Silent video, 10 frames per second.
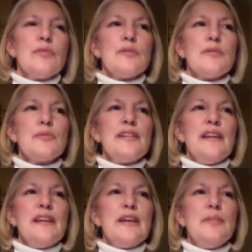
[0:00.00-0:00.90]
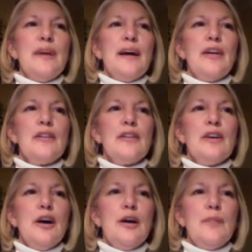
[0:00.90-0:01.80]
we think about
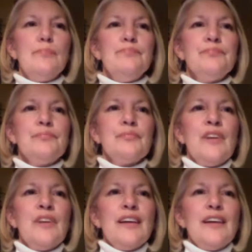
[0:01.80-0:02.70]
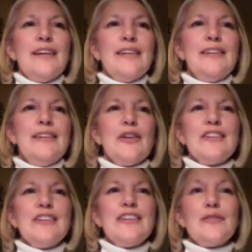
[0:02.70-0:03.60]

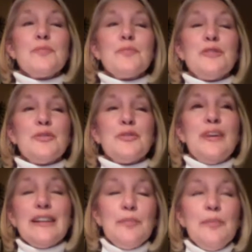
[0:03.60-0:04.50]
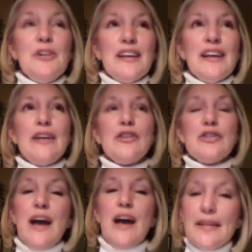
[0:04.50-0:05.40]
the difference in
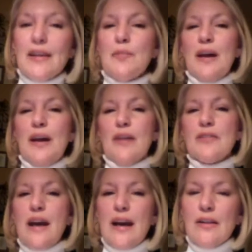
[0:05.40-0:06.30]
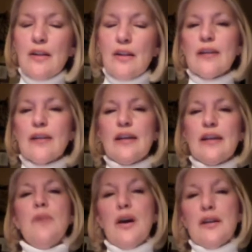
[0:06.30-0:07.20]
communication. I think about dialogue
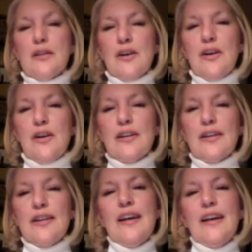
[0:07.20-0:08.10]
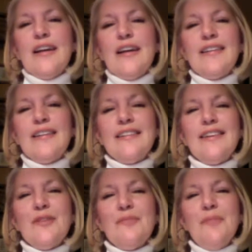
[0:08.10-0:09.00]
and monologue. And,
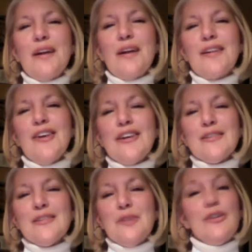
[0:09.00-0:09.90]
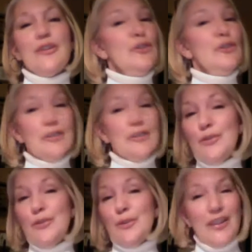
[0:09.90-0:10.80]
monologue is when you just
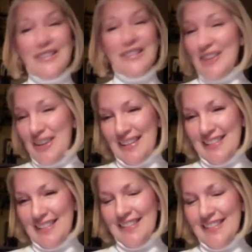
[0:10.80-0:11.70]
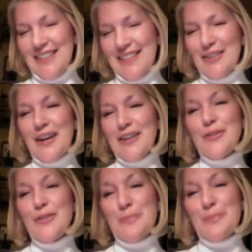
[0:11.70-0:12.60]
doing all the talking and you're not
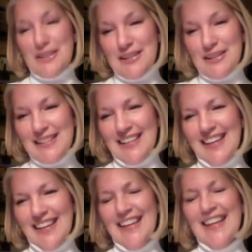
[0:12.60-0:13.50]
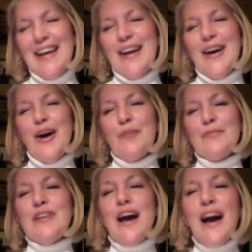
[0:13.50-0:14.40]
doing much listening.
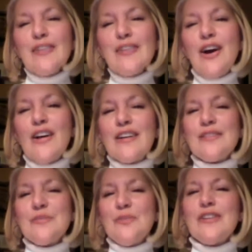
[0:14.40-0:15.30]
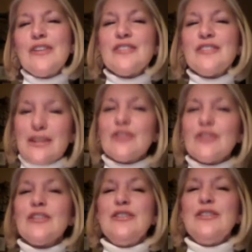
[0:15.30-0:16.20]
Dialogue is when there's
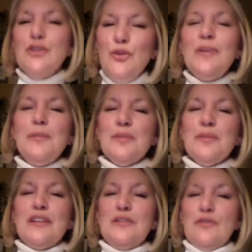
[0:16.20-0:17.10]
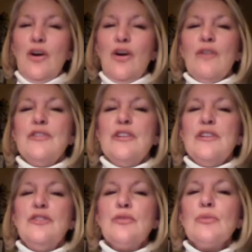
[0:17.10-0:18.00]
actually two people involved
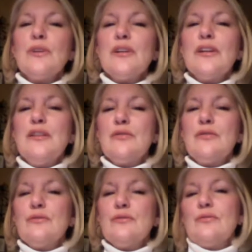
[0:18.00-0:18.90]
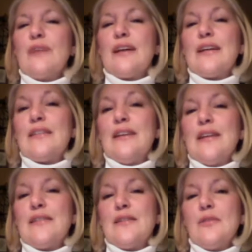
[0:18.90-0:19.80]
and you're really
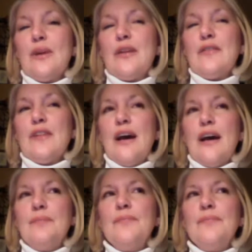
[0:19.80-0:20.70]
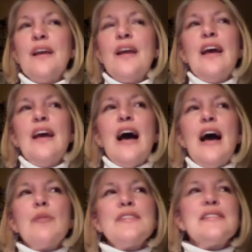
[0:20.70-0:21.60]
recognized and aware of that.
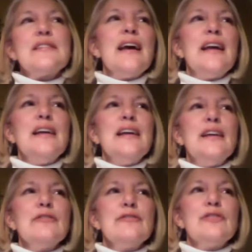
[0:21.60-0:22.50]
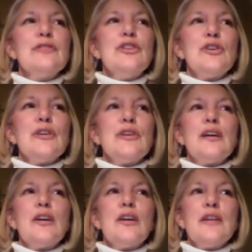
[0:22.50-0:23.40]
I would say if you're
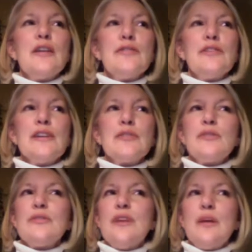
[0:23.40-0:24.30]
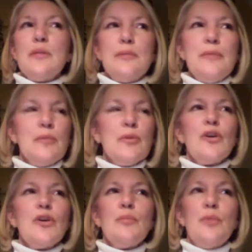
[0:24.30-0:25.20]
in conflict with a family member
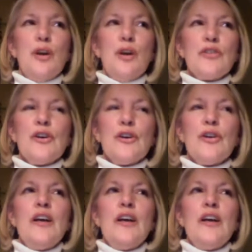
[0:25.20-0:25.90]
or a partner,